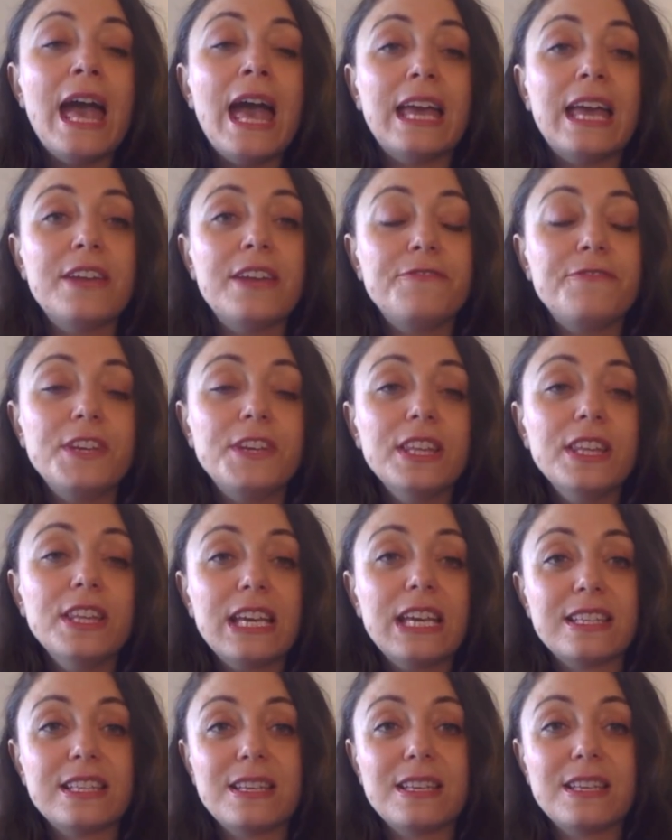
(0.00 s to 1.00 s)
And I feel
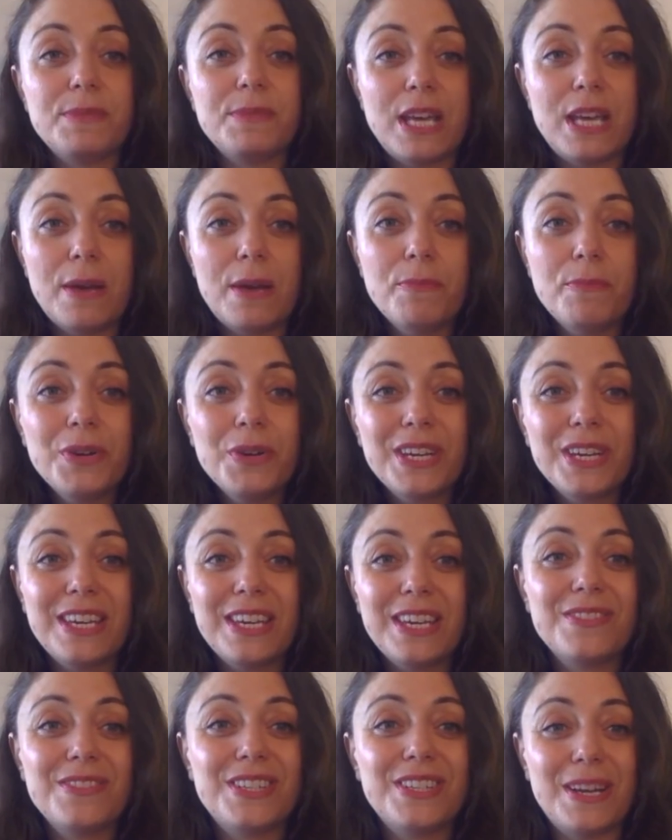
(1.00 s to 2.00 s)
like September
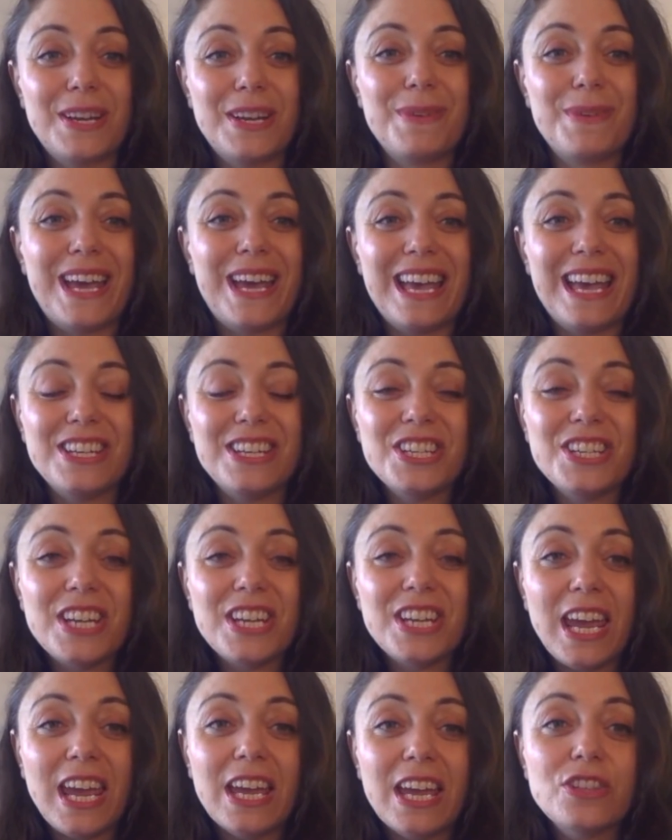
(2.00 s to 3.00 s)
gives Gemini a
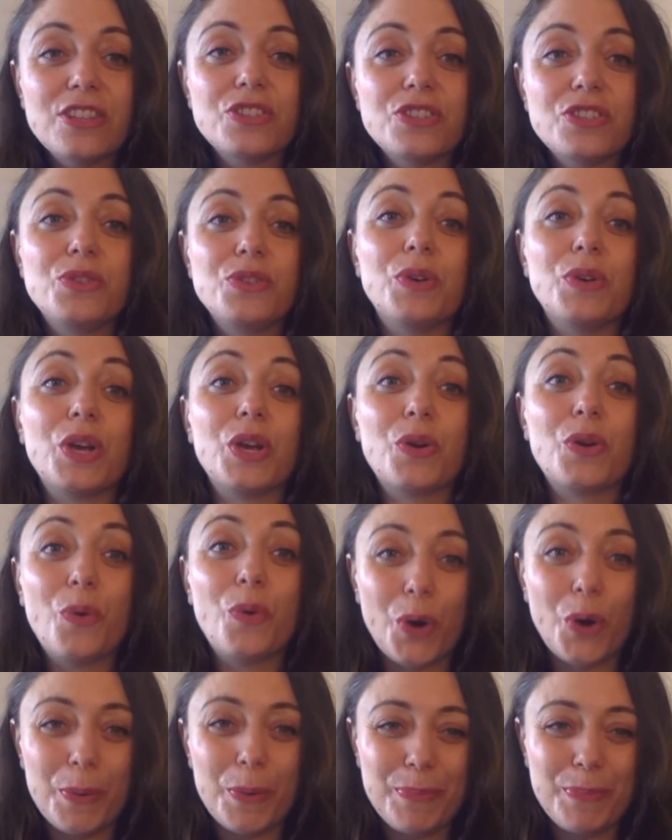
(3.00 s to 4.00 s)
chance to
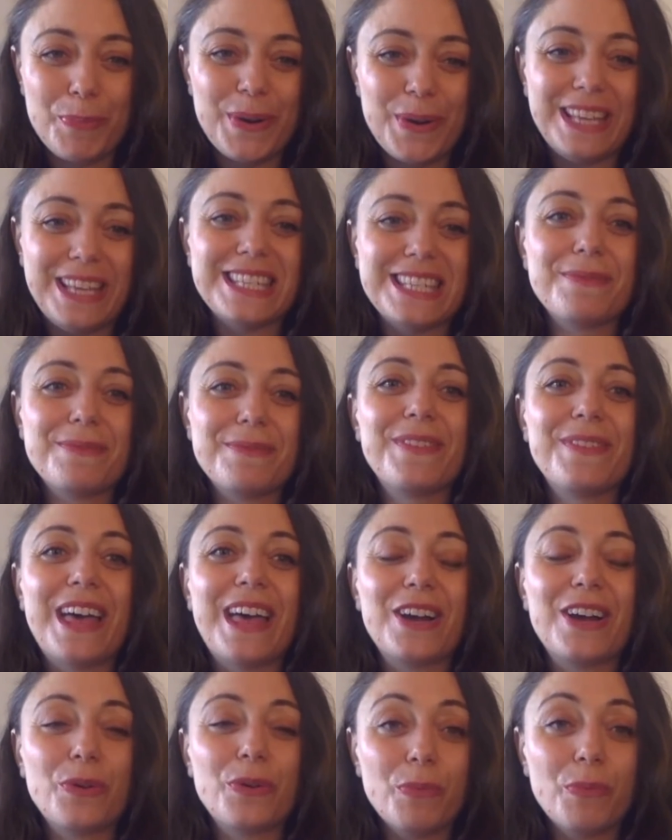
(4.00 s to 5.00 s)
incorporate some of
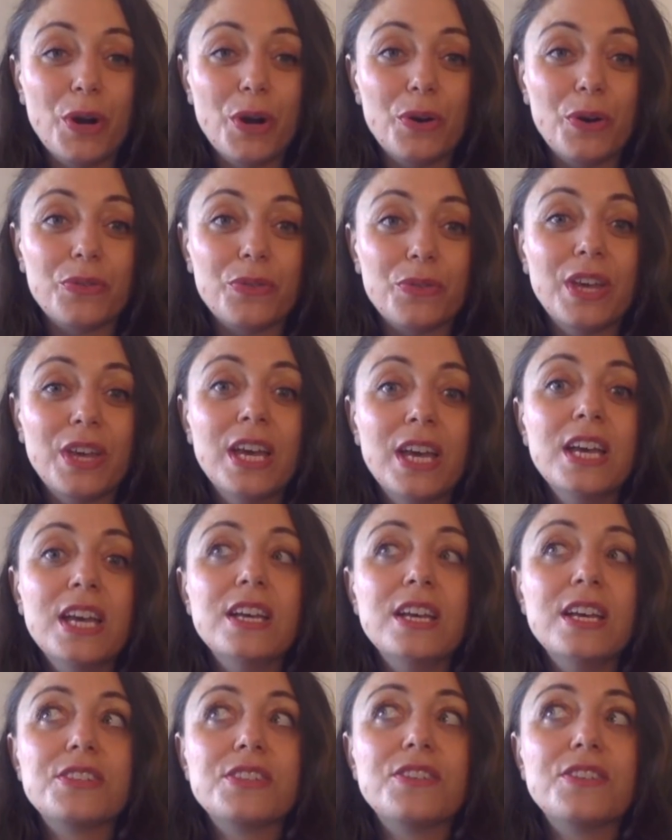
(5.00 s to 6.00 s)
that growth
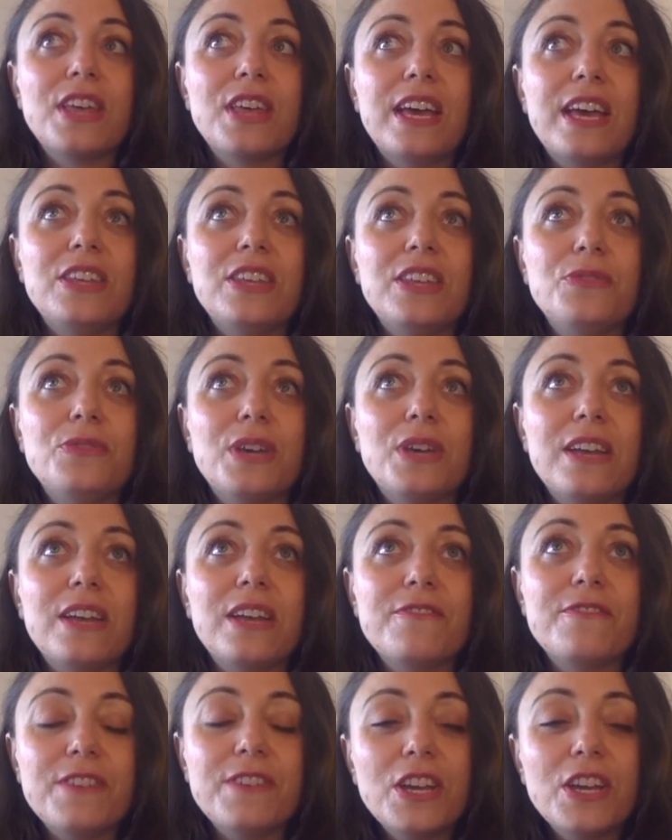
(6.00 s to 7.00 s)
so that you
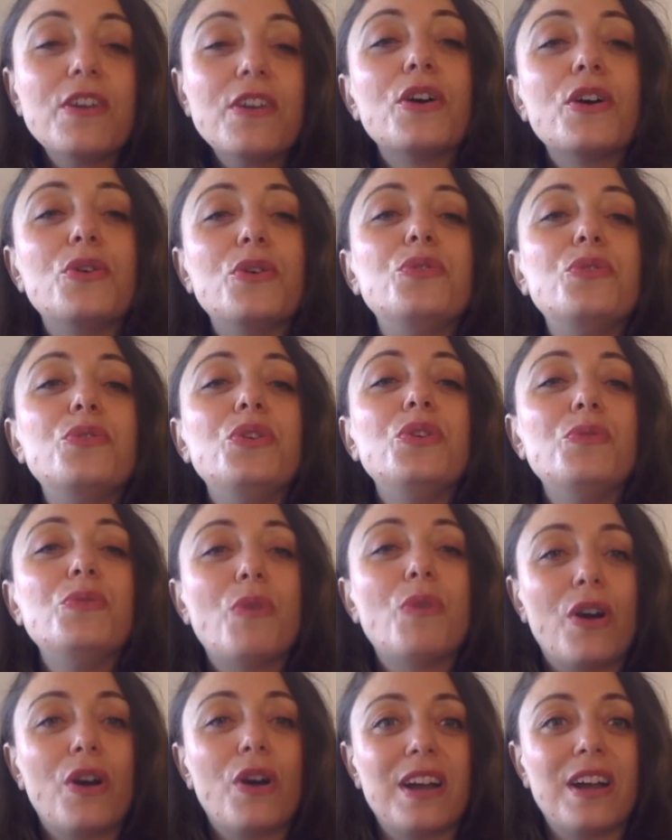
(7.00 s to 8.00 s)
can figure out who
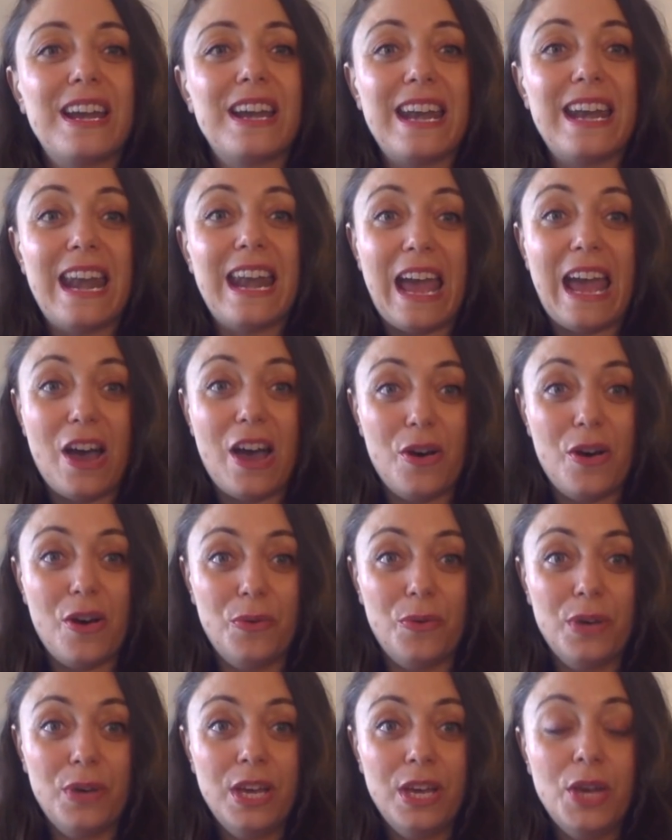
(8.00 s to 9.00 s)
you are now,
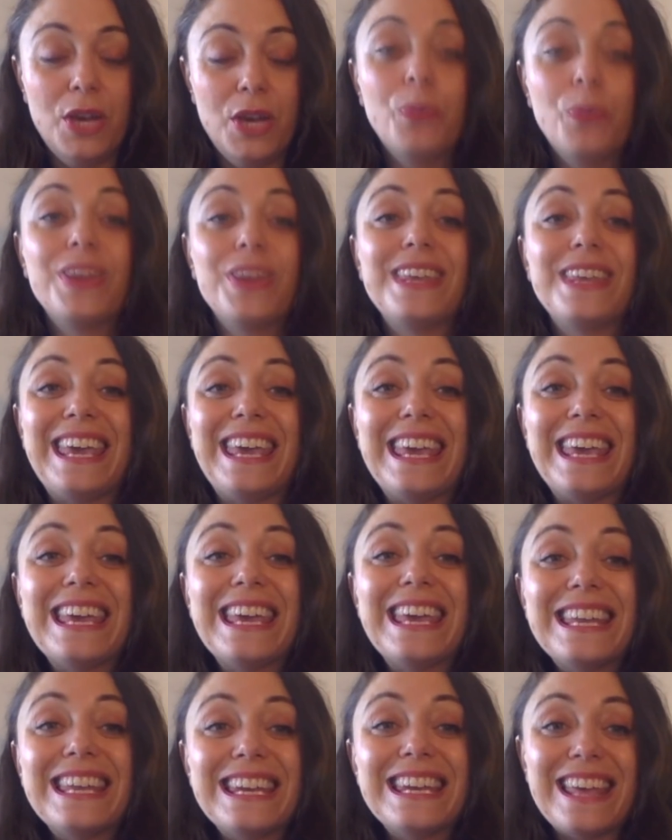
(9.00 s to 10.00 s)

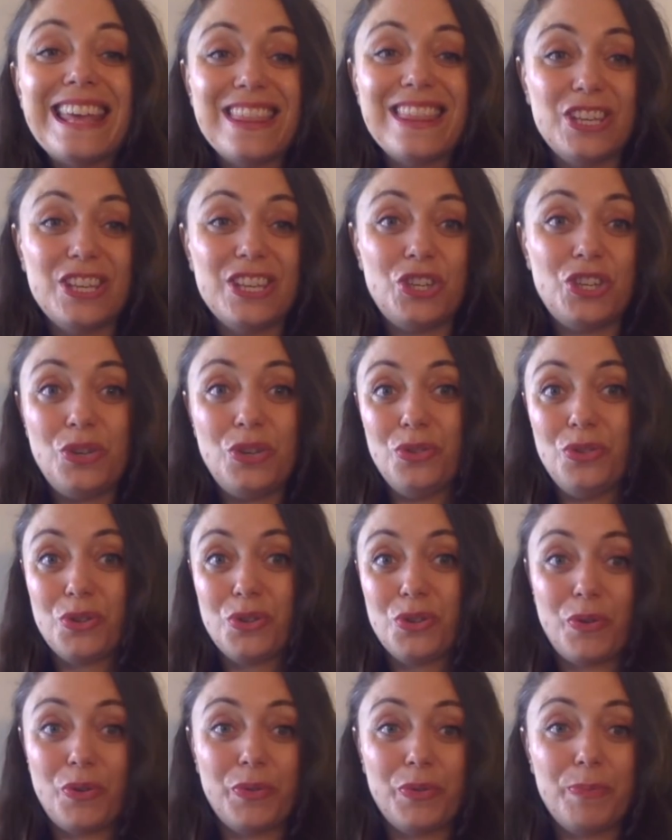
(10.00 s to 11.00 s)
within this huge
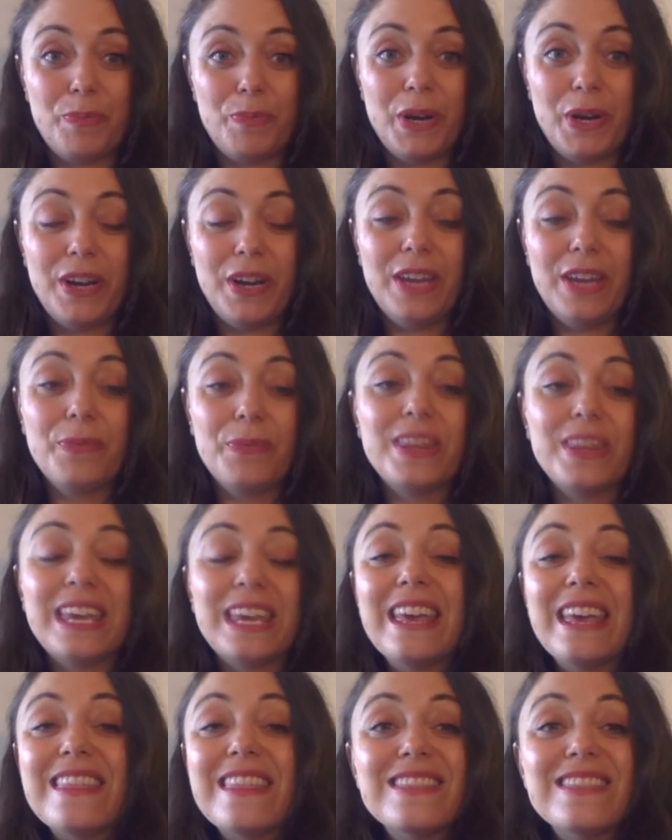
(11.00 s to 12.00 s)
growth period,
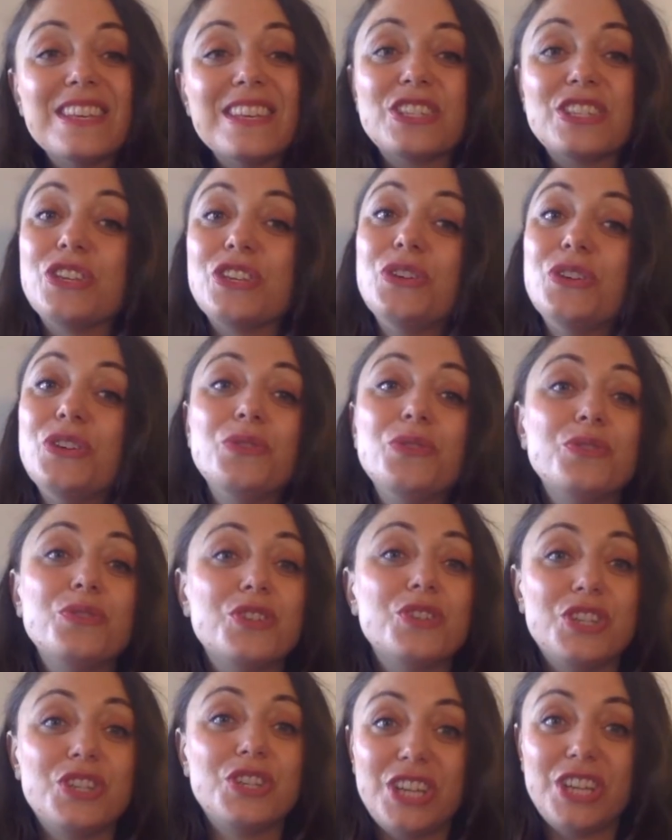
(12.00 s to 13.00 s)
within this
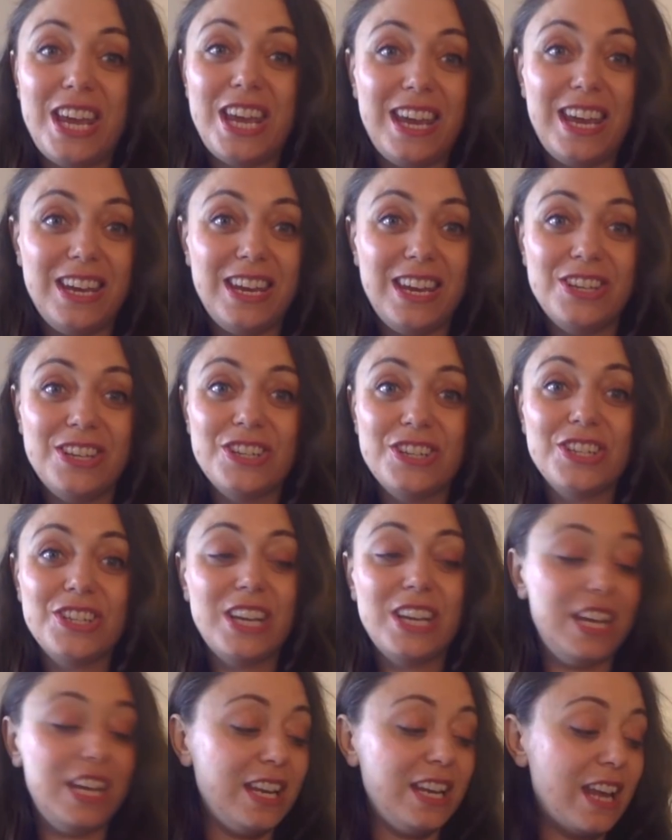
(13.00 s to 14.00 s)
huge change
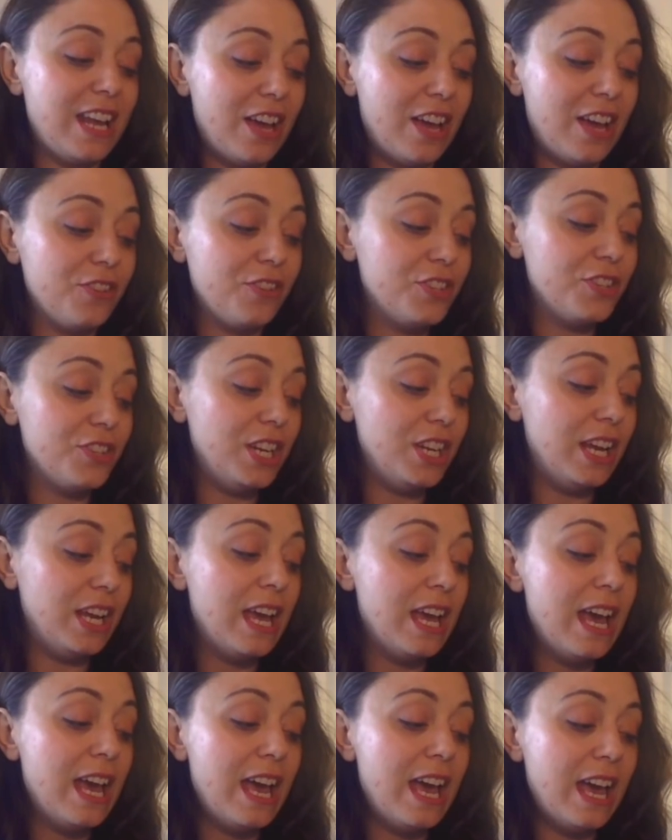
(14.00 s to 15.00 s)
in energy
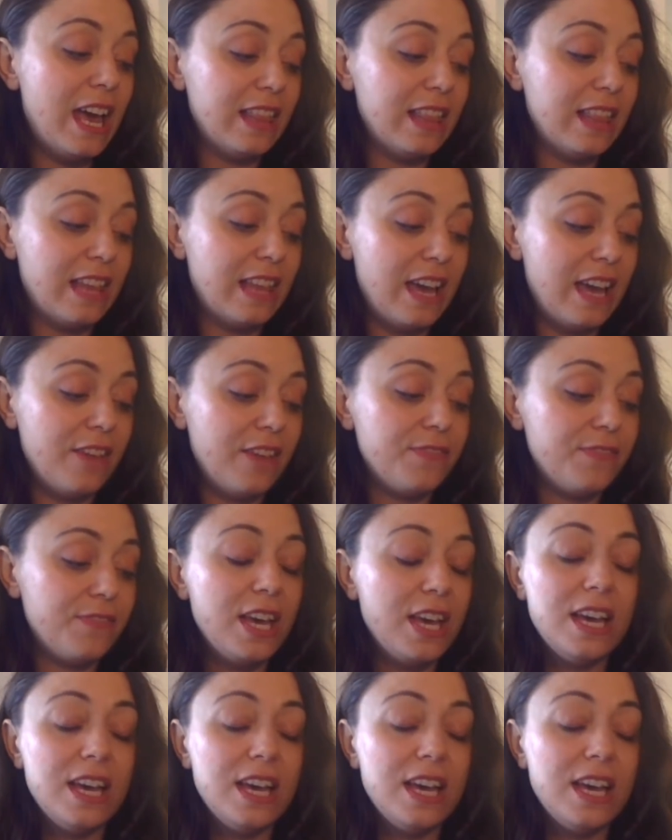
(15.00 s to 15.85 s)
and life.